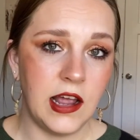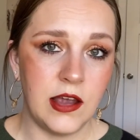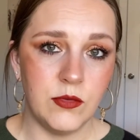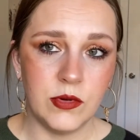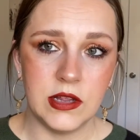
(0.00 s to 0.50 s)
I
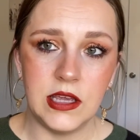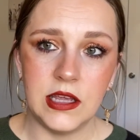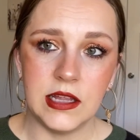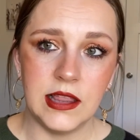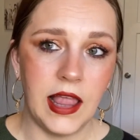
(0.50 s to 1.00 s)

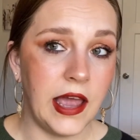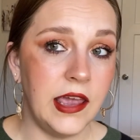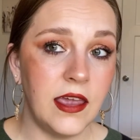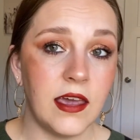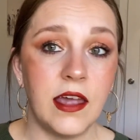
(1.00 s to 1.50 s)
really
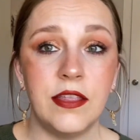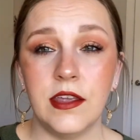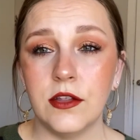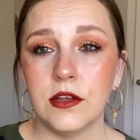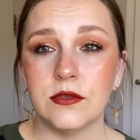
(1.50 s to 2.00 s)
like, I think
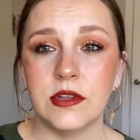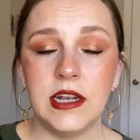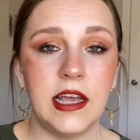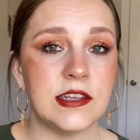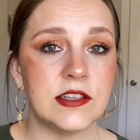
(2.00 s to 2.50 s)
it looks really nice.